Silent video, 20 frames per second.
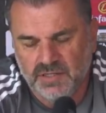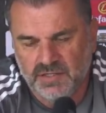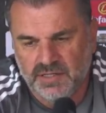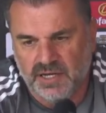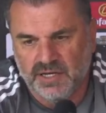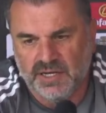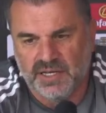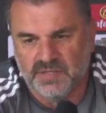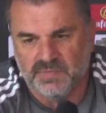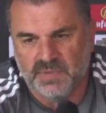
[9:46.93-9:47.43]

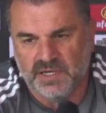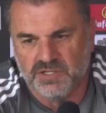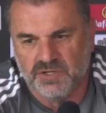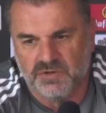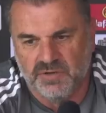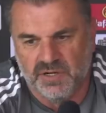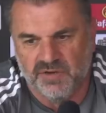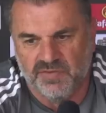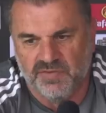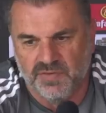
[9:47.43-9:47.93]
don't get as much
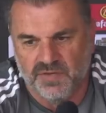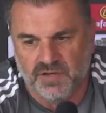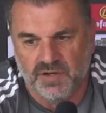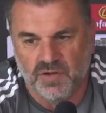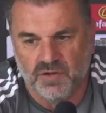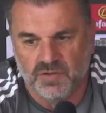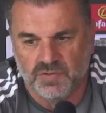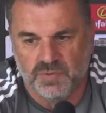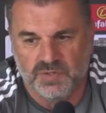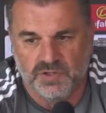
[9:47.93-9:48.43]
credit for the
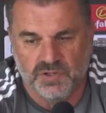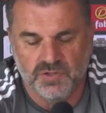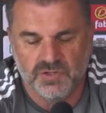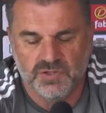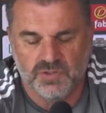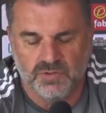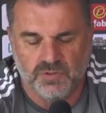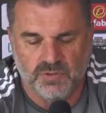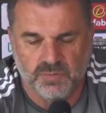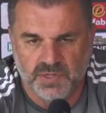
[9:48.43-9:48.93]
goals we do
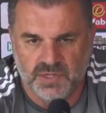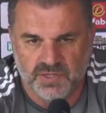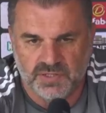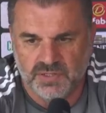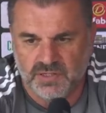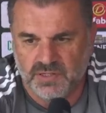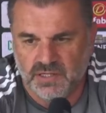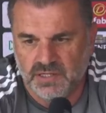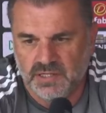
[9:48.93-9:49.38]
score, because